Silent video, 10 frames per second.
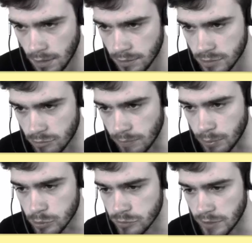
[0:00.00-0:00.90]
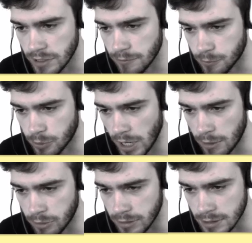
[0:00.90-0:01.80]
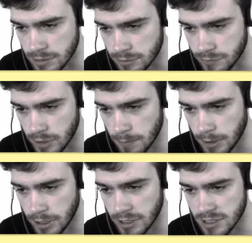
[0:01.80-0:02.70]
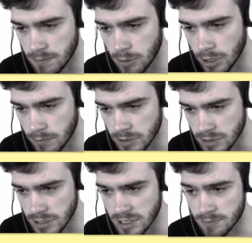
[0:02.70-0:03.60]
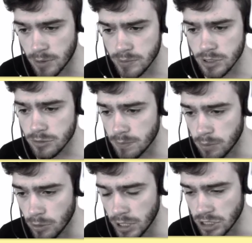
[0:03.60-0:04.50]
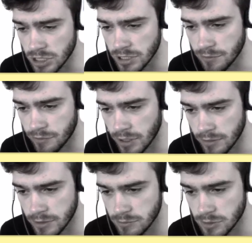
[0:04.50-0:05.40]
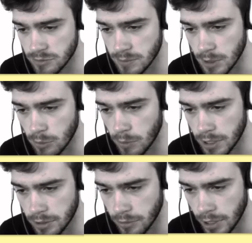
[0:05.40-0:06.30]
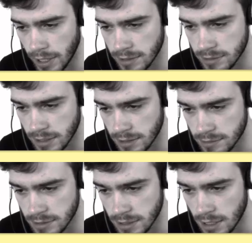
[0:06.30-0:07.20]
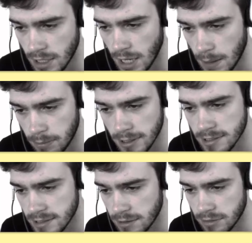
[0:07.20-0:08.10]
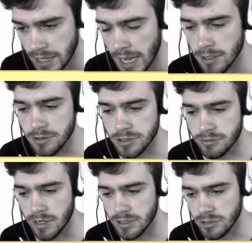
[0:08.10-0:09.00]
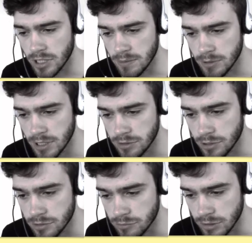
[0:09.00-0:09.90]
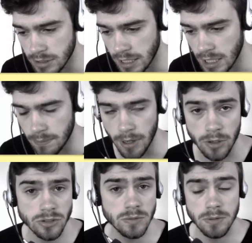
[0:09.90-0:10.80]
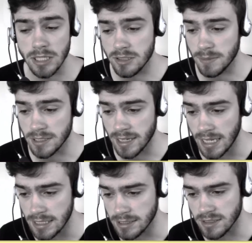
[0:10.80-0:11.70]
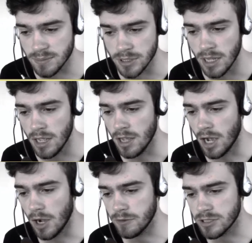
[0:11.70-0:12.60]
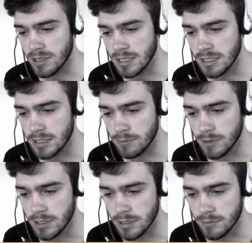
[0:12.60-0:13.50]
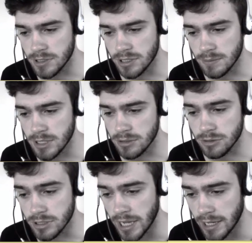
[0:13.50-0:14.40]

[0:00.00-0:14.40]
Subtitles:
So we're both waiting for our elixir to fill up here. He's deploying a musketeer. He's probably going to deploy a giant in front of it, which will be quite annoying, as you can see. I'm placing out the cannon to distract the giant, but it doesn't really help. I also placed my skeletons, but obviously the wizard immediately